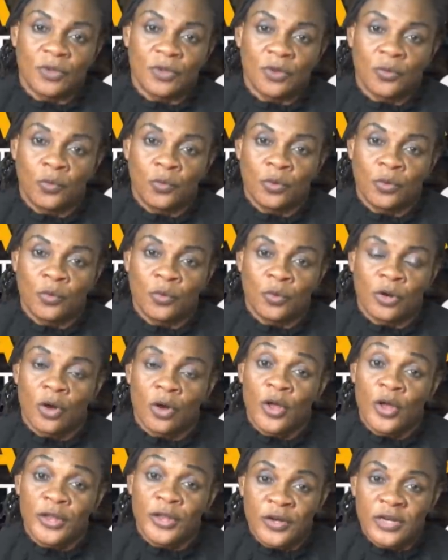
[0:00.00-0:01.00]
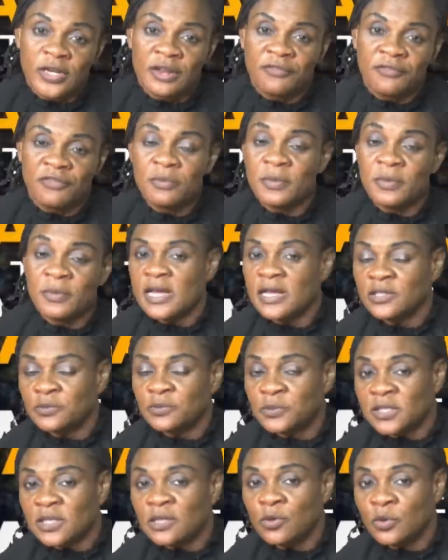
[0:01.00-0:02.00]
were, were honored, everybody else
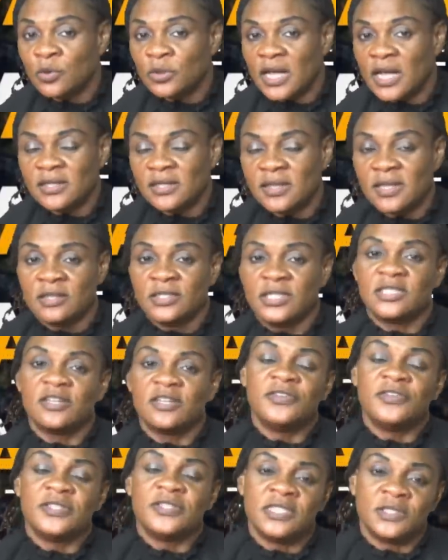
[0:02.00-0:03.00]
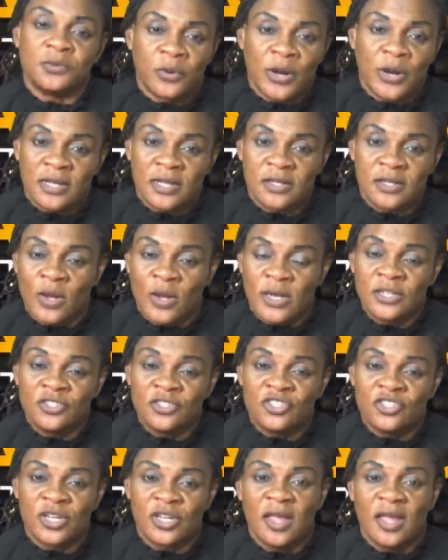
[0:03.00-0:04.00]
was looked at, their services were
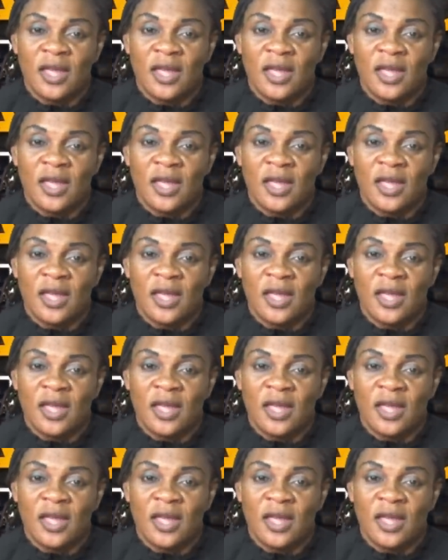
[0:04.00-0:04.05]
acknowledged,